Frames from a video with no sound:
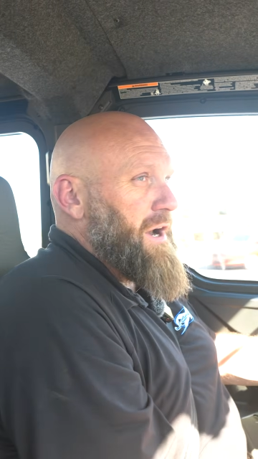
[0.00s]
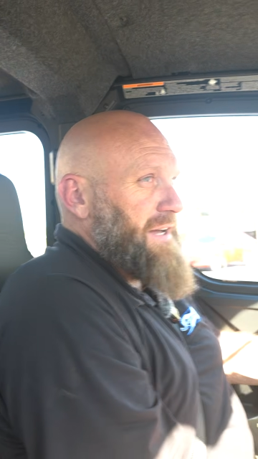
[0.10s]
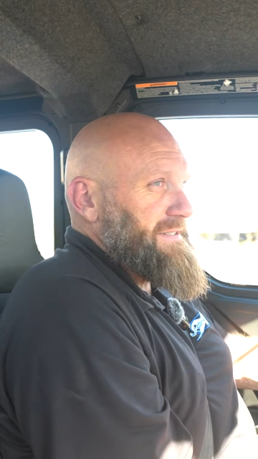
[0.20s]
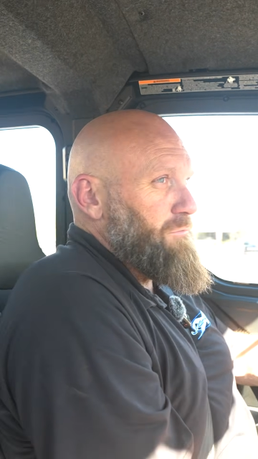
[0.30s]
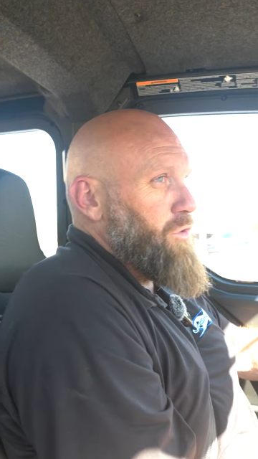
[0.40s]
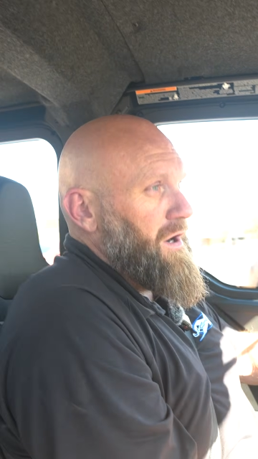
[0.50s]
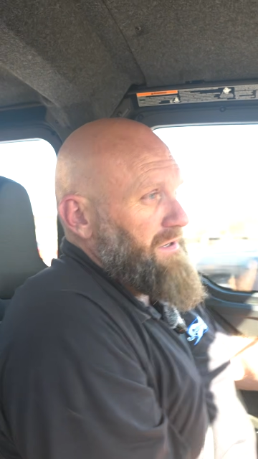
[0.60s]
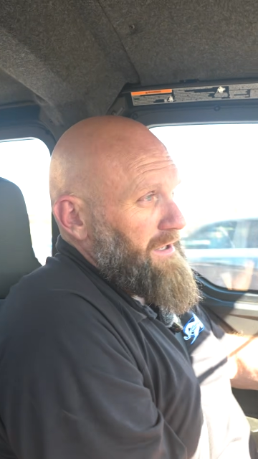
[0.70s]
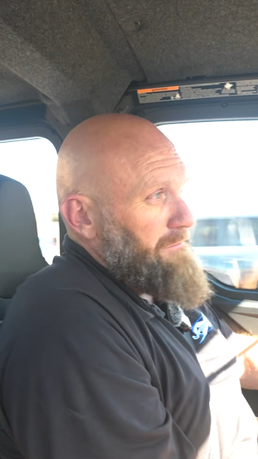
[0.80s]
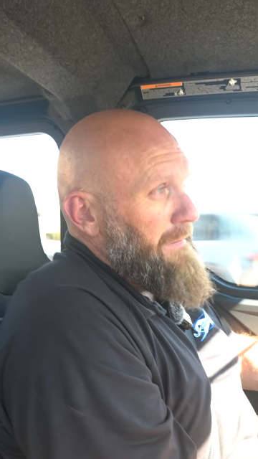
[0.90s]
custom work
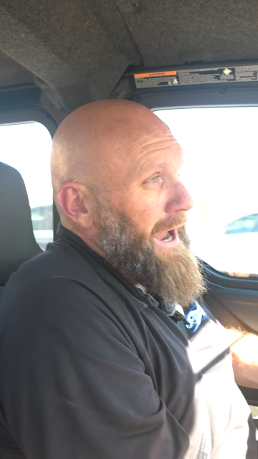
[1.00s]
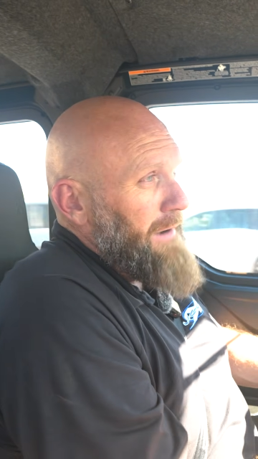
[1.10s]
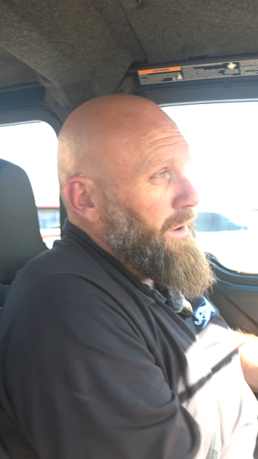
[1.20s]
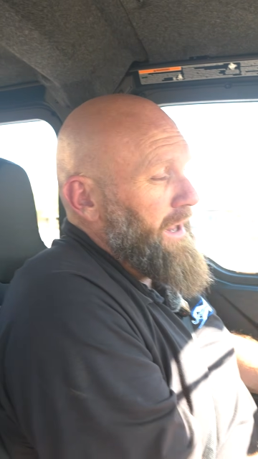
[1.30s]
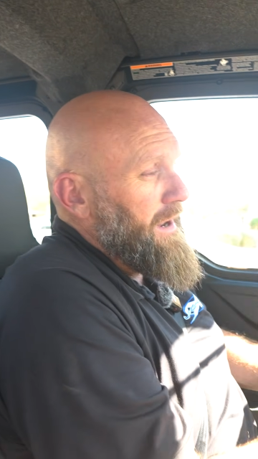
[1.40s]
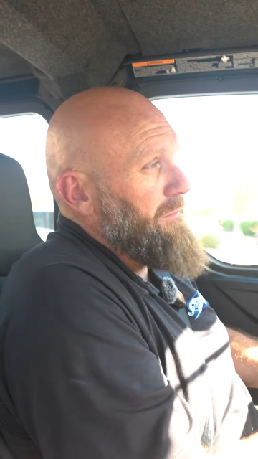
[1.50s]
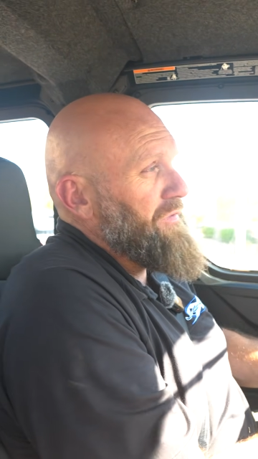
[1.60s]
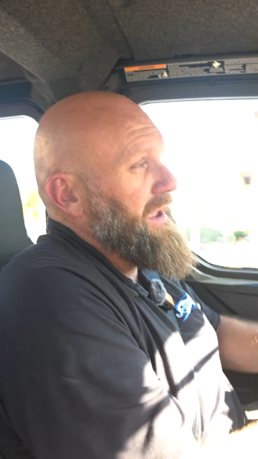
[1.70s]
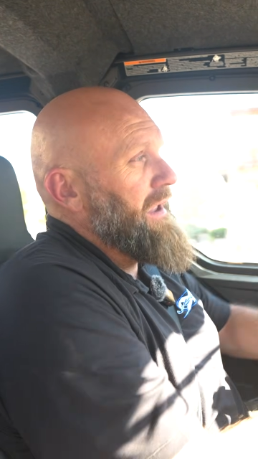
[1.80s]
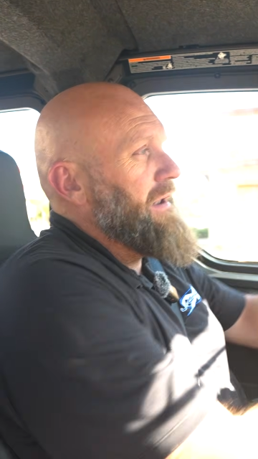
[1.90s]
to mine when it
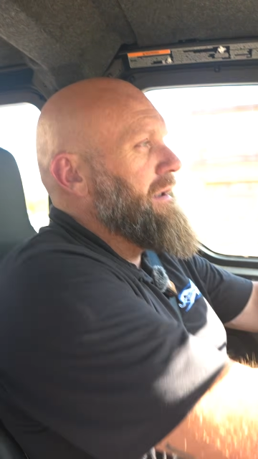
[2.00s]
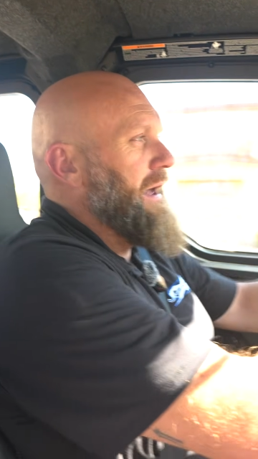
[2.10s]
comes in,